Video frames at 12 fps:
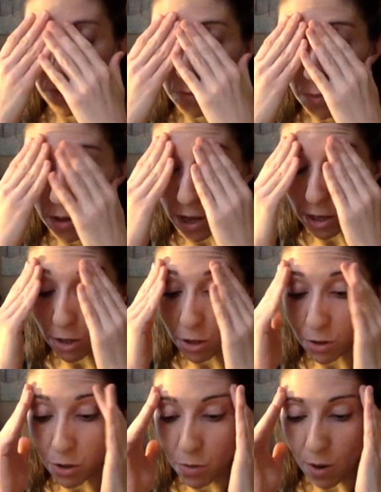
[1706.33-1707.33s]
We'll
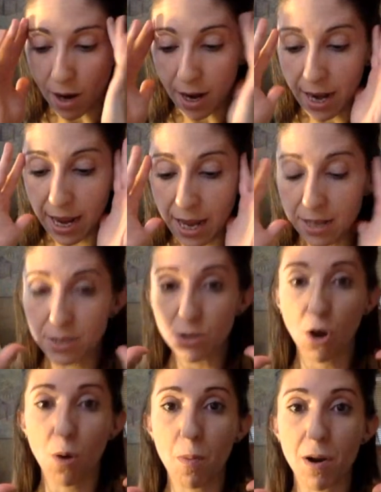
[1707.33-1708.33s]
unglue our hands,
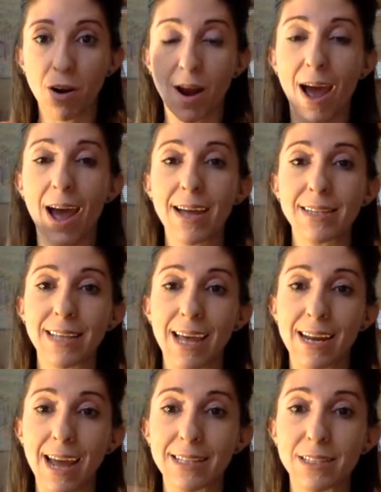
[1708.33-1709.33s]
open our eyes,
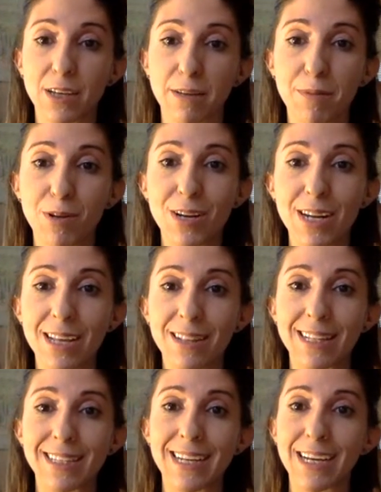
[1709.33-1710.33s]
and as a community,
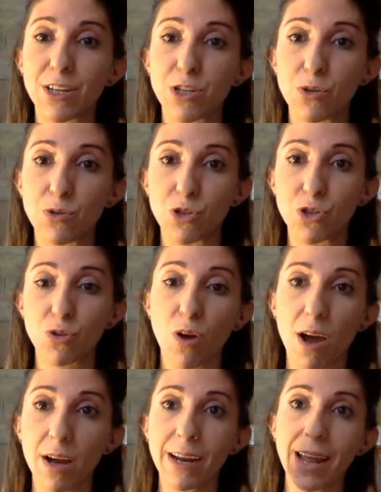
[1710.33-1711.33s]
let's take 2
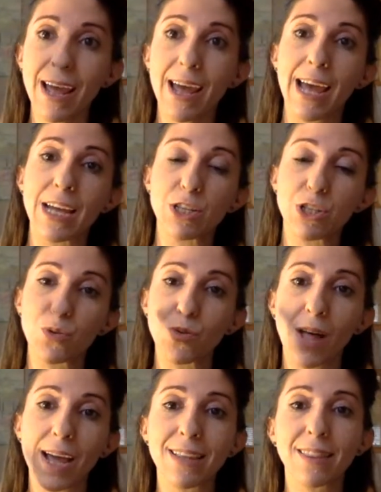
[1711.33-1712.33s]
strong and 2
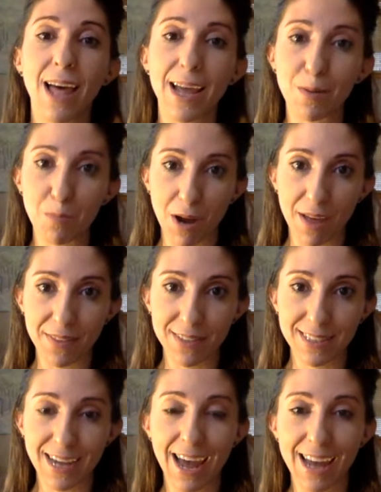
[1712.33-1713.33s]
light lying
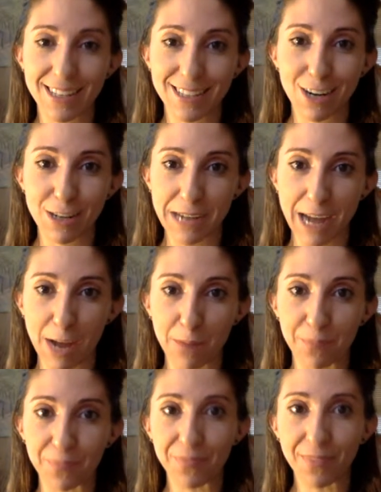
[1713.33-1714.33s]
breaths to end our
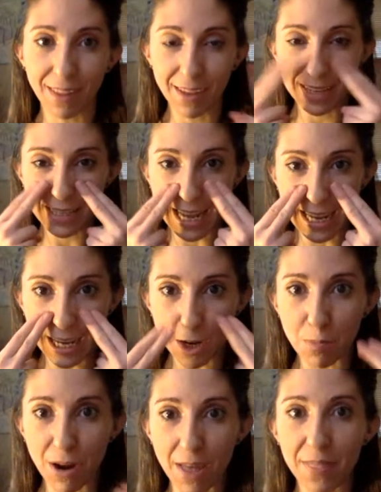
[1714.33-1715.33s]
time. Taking
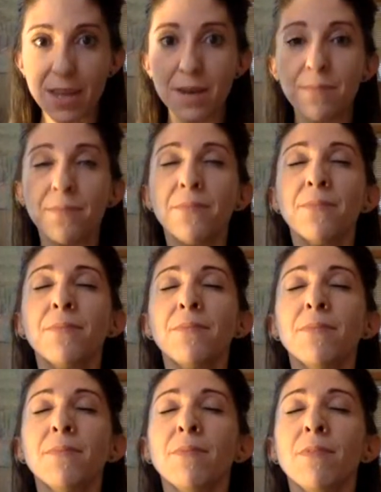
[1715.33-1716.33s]
a breath in,
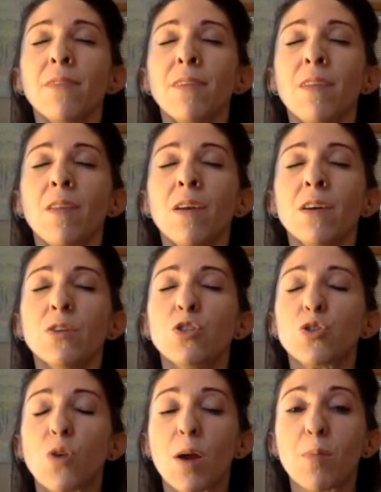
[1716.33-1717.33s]

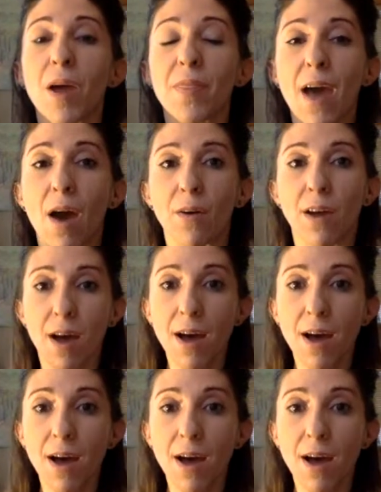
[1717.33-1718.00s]
strong breath out.